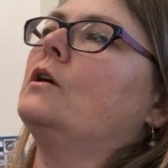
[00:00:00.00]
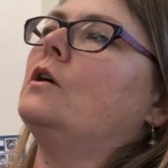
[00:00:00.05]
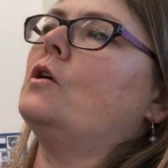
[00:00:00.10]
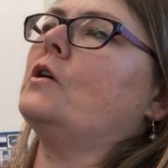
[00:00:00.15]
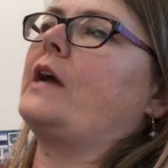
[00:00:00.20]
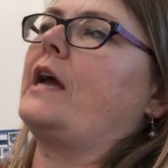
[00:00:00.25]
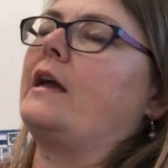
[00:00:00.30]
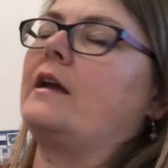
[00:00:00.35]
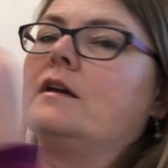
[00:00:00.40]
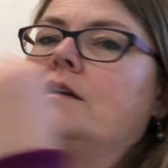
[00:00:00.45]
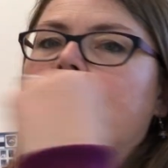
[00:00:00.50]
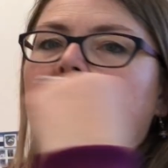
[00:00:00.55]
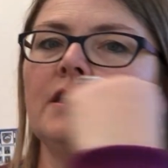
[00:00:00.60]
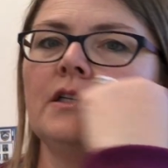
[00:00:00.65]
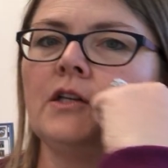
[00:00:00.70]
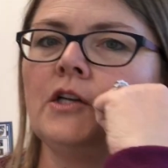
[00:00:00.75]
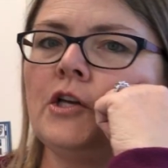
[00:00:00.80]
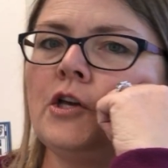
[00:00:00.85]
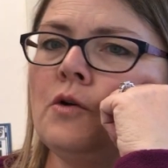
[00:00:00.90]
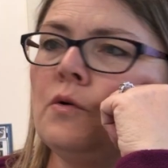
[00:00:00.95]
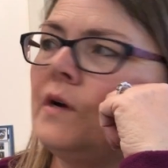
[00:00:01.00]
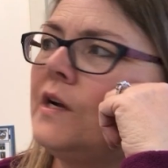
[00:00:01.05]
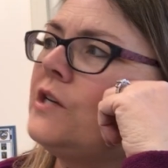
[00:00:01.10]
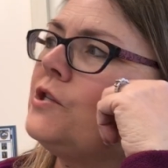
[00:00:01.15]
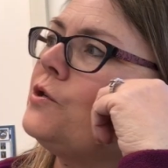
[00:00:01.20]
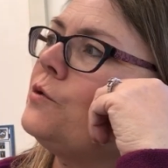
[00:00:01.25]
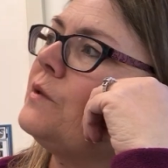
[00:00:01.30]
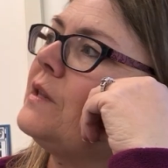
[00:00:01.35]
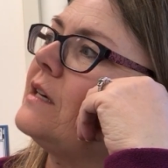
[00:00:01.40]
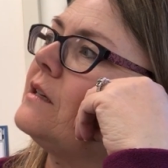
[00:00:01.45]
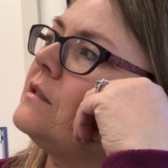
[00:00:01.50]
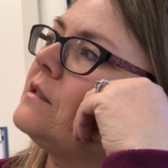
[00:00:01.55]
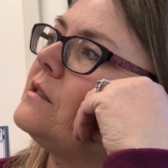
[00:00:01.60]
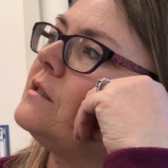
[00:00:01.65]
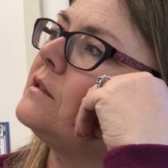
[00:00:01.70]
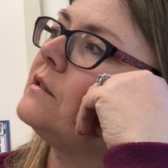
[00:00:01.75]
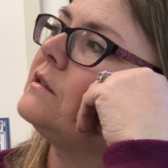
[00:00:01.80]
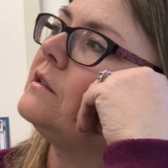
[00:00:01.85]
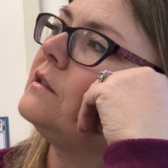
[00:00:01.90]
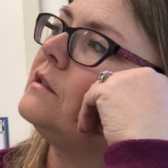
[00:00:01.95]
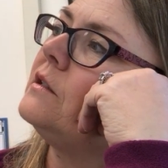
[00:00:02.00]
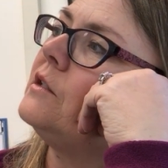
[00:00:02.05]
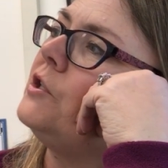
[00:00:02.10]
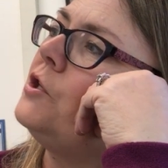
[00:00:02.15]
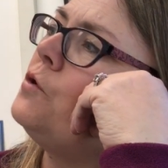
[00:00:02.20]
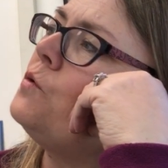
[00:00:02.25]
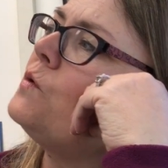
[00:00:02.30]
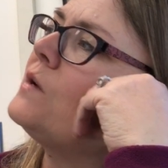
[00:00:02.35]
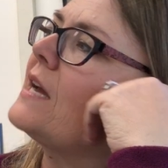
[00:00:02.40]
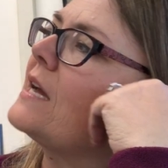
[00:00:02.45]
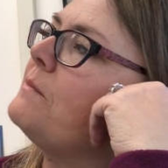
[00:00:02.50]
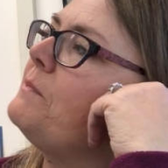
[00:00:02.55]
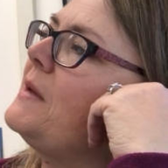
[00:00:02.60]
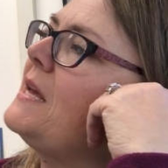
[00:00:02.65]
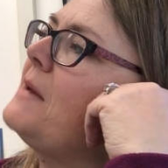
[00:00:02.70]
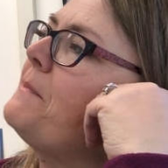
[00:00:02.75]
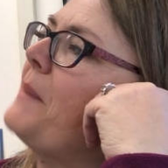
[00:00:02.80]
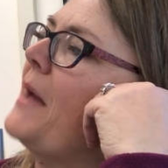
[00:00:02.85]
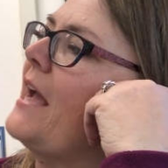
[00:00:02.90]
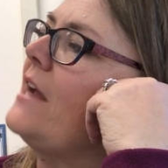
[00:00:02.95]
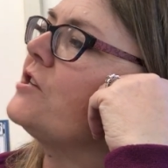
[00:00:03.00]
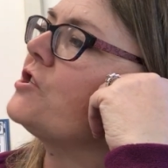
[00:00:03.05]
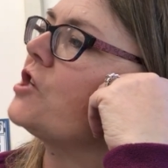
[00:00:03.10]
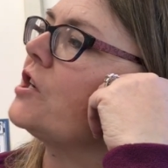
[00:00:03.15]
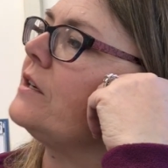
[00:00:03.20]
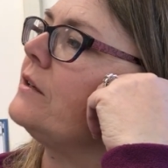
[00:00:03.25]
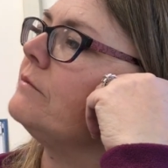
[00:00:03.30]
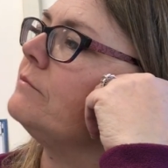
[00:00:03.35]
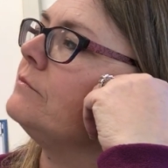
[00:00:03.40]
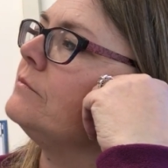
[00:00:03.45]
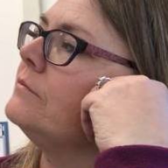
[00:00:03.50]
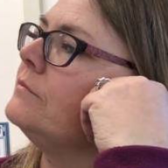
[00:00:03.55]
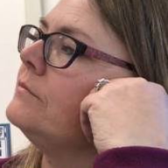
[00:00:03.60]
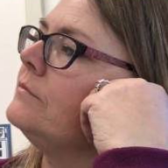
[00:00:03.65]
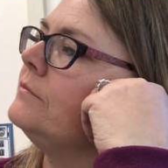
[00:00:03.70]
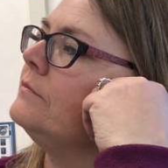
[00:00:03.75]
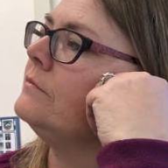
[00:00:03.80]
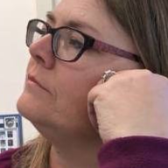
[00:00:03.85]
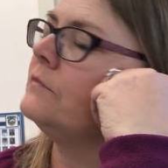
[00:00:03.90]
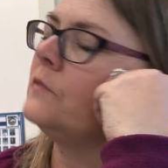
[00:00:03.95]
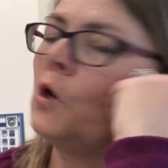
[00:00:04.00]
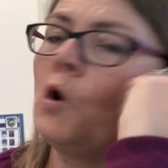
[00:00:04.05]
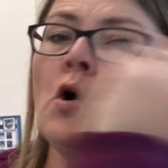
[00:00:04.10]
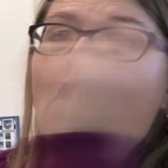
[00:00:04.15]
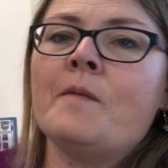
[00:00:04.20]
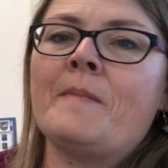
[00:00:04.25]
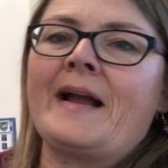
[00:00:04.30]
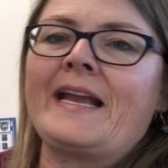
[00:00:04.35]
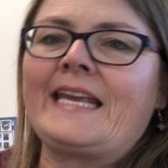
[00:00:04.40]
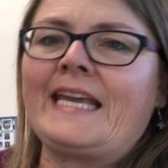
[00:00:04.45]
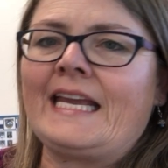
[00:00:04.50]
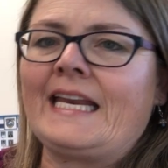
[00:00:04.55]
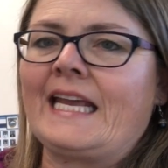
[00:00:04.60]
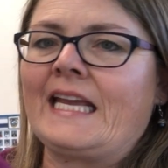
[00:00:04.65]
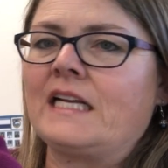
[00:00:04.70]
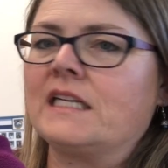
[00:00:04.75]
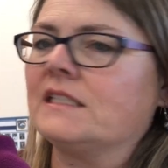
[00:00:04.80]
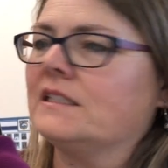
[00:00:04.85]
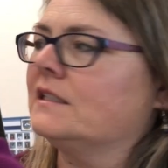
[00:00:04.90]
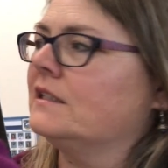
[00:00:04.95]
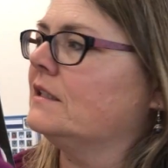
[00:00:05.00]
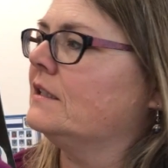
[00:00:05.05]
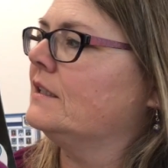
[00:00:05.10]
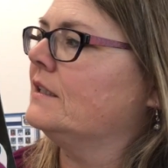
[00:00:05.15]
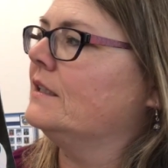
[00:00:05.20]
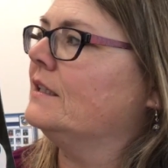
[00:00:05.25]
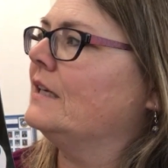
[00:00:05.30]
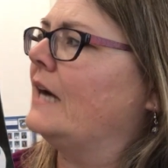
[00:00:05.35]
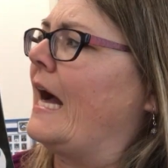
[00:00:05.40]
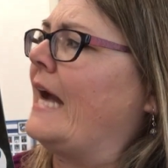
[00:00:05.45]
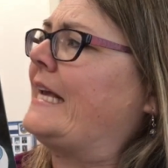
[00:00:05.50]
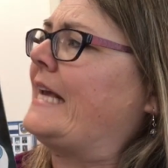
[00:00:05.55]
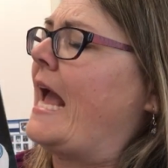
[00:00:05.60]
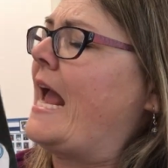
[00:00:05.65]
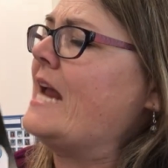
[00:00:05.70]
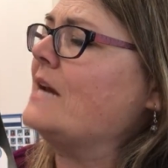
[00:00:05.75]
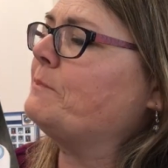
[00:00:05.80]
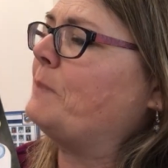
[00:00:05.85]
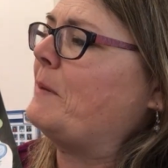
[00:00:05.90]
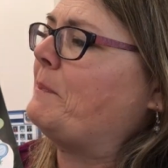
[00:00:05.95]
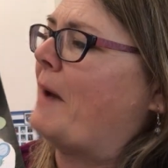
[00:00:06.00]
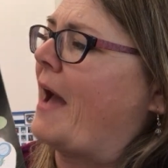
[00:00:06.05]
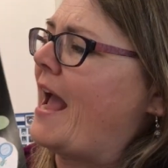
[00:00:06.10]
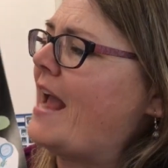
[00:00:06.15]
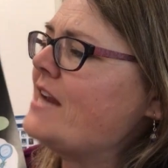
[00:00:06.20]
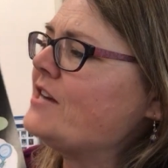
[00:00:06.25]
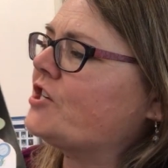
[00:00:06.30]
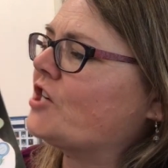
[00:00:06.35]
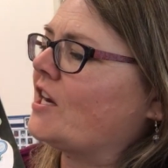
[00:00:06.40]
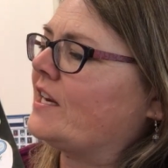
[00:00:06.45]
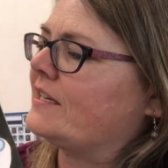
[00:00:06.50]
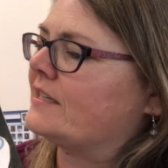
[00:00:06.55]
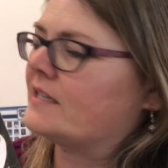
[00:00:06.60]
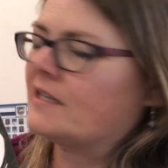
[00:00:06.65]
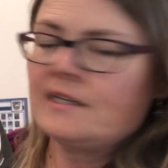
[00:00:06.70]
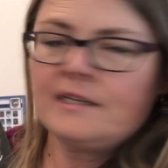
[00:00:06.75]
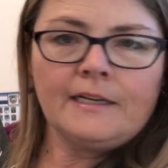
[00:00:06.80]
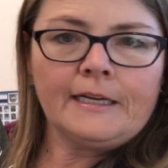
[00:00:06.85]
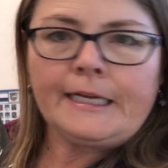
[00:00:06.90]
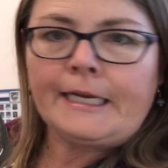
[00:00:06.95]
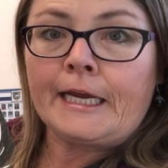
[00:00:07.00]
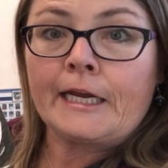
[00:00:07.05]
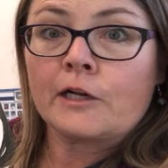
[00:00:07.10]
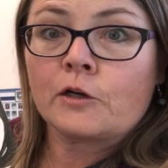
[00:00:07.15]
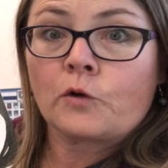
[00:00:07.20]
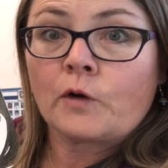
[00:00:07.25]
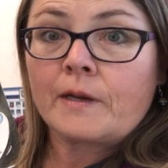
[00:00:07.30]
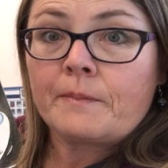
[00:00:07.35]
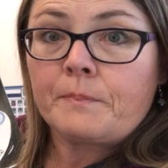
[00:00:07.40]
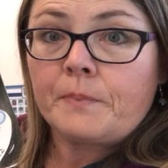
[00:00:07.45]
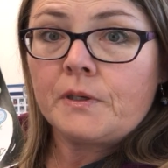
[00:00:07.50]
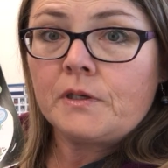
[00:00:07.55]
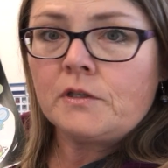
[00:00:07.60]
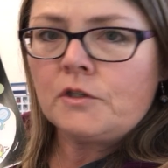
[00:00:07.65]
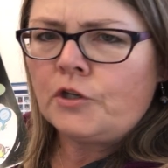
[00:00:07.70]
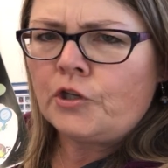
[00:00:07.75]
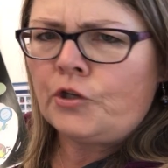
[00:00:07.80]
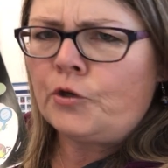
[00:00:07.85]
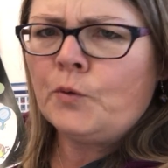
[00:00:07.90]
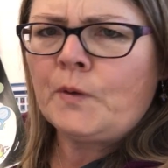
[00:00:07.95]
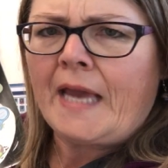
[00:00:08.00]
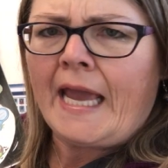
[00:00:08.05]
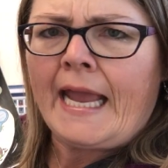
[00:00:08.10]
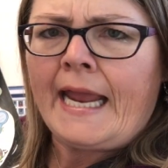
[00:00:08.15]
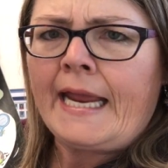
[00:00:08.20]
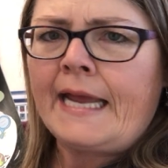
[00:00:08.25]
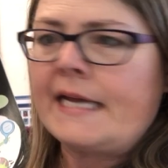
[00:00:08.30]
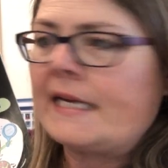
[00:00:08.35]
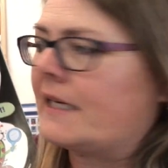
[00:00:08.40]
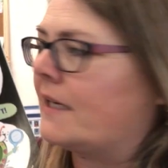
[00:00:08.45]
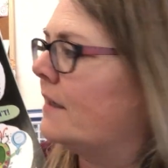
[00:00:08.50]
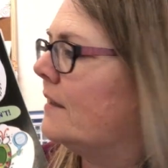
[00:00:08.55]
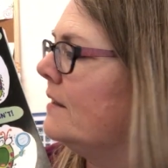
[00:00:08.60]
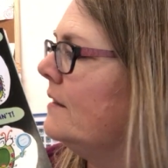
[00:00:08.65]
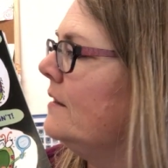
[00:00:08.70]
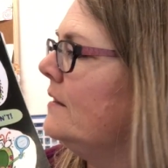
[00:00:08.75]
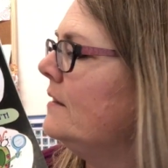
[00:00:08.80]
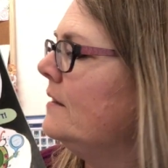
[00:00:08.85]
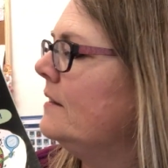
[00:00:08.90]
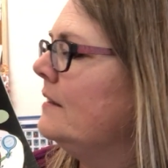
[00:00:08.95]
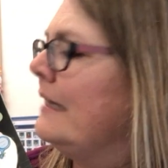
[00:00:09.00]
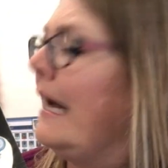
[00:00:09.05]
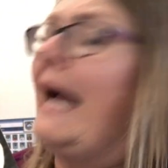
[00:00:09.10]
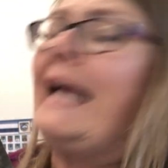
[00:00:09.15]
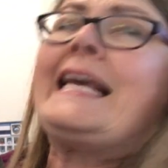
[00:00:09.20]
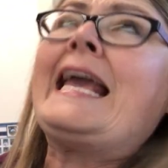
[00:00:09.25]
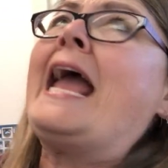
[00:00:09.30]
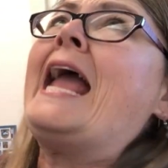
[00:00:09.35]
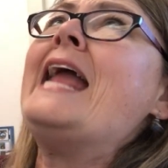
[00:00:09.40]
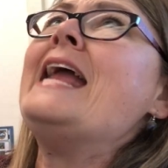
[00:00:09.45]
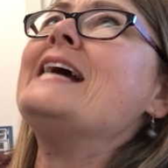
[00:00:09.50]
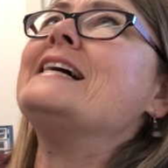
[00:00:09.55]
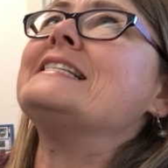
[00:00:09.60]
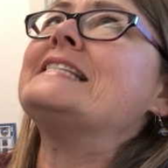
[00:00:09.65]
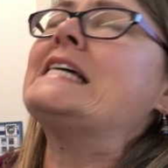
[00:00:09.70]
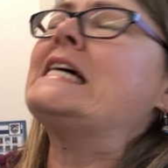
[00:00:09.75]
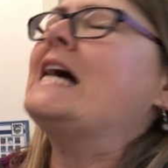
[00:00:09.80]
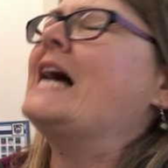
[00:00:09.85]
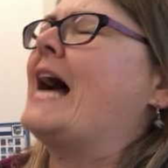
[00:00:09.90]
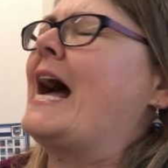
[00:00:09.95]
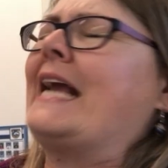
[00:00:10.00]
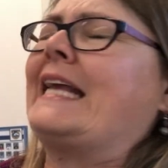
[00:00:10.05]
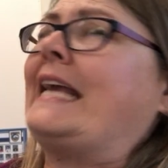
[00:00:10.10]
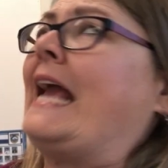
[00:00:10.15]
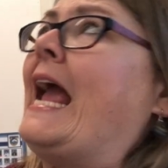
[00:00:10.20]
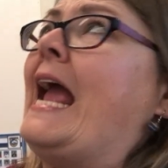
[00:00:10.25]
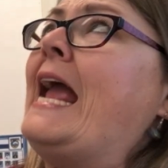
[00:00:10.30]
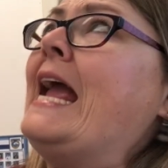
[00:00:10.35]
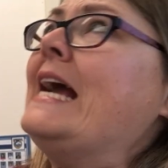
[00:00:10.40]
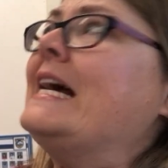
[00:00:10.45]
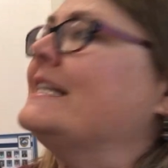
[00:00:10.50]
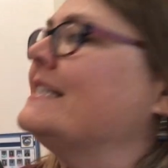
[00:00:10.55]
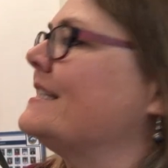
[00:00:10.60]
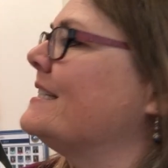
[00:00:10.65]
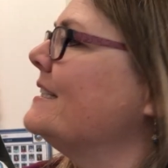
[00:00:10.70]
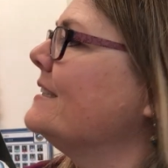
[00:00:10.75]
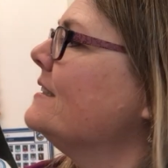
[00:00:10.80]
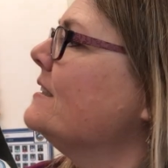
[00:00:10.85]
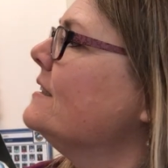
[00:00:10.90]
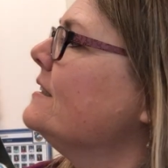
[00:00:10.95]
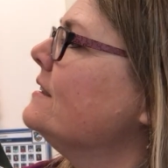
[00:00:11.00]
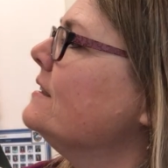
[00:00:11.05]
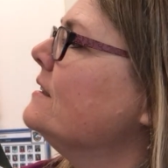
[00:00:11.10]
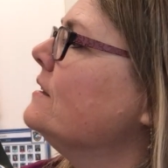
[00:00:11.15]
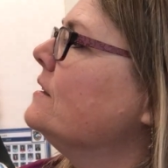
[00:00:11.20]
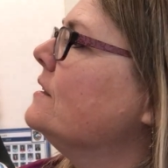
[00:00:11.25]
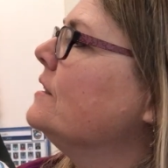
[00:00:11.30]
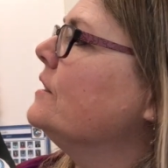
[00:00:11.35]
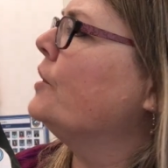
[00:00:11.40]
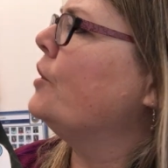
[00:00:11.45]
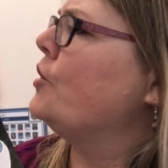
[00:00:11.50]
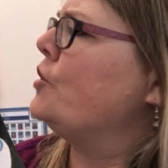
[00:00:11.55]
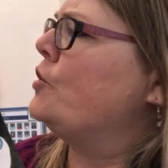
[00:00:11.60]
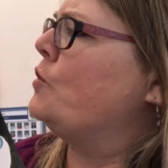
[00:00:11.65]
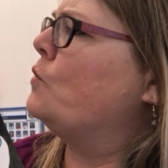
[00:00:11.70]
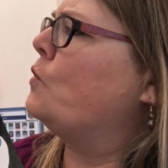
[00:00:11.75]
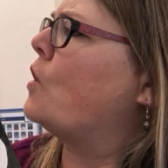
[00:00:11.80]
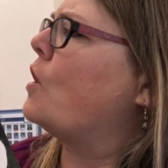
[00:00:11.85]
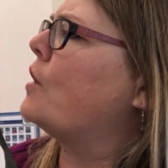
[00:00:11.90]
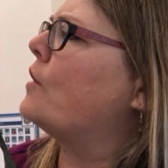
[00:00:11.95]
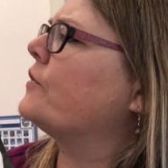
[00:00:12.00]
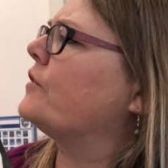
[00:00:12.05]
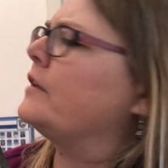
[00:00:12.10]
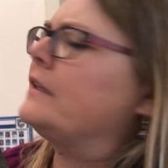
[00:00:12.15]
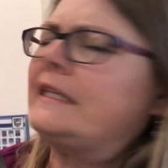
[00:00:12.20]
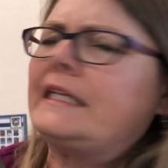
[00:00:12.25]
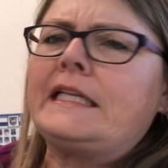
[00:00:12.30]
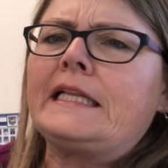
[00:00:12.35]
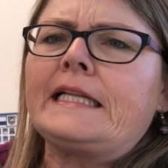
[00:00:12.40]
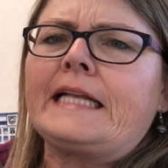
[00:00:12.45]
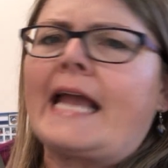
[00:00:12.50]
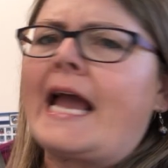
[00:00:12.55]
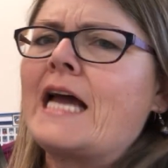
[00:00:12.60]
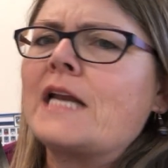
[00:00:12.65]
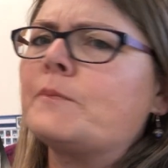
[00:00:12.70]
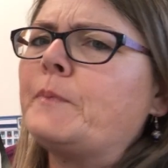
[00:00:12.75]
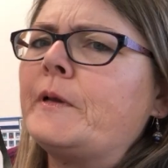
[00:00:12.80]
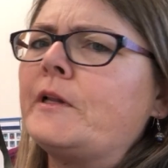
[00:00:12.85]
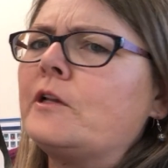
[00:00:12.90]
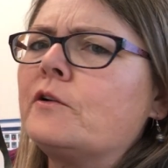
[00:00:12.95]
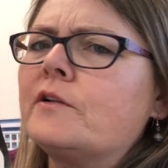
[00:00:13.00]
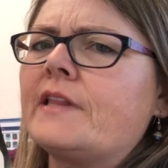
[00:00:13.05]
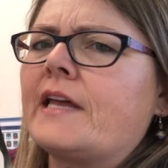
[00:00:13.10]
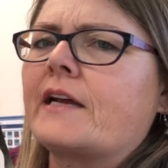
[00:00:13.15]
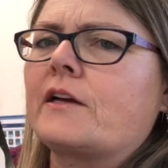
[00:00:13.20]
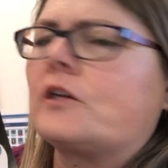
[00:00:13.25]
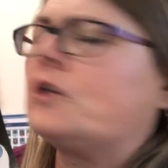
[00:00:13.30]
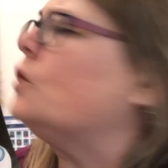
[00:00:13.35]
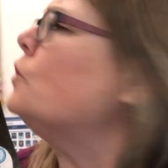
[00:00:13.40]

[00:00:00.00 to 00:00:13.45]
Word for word: Okay, you can do this. You can be patient. Who am I kidding? I can't be patient. Get a grip. You can. I can't. I can't. You are the little caterpillar that